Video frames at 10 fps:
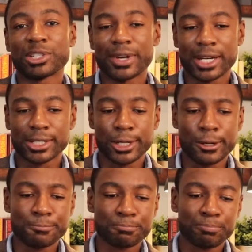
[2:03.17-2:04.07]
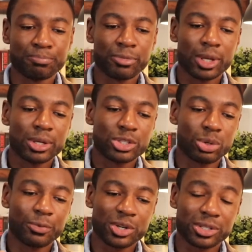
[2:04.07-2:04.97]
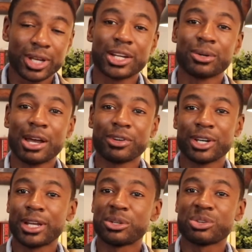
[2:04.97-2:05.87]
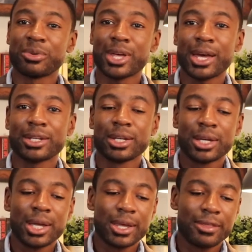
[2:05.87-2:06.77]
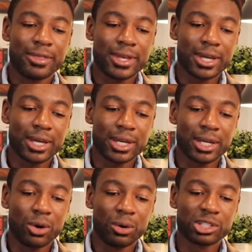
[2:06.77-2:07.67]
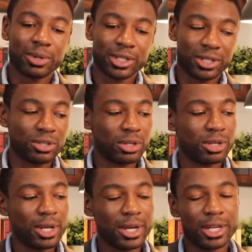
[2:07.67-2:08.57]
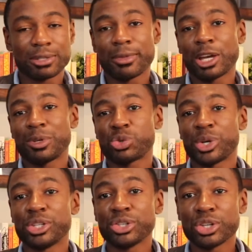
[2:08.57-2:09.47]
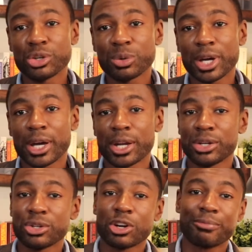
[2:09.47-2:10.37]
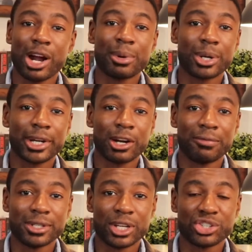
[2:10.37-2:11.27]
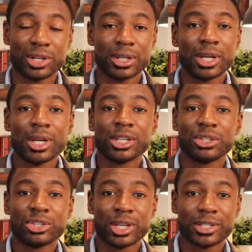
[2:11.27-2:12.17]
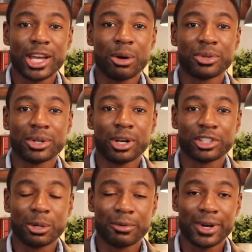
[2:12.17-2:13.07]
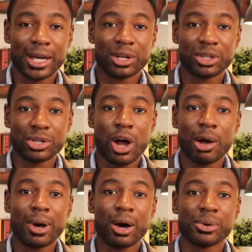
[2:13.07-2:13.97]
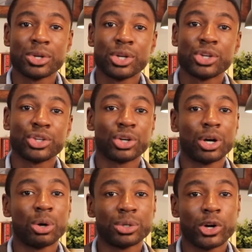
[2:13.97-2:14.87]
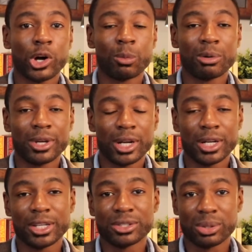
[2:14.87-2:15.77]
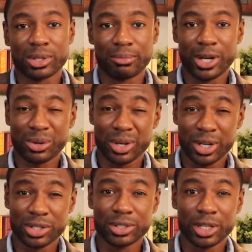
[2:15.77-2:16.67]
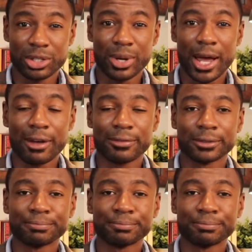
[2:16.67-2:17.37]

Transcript: vaccine? So unfortunately, I don't have a good answer for that. The ultimate decision is made between you and your primary care physician. You sit down with your healthcare provider, you talk about your own comorbidities, those are the medical conditions that you have,